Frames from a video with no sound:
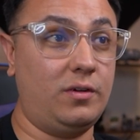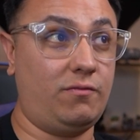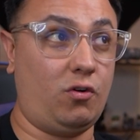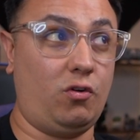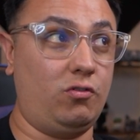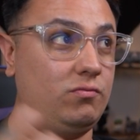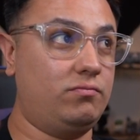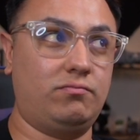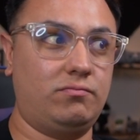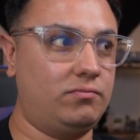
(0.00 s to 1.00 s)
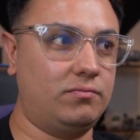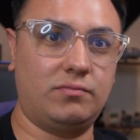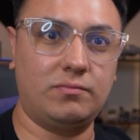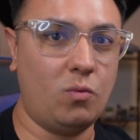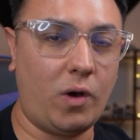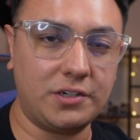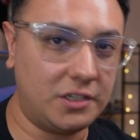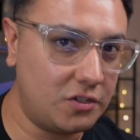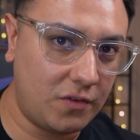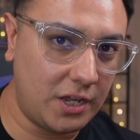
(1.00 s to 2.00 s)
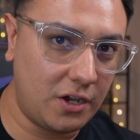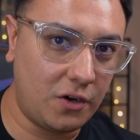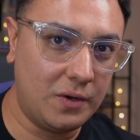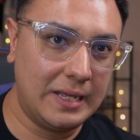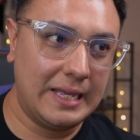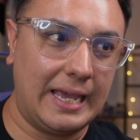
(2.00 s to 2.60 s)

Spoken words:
for watching this video.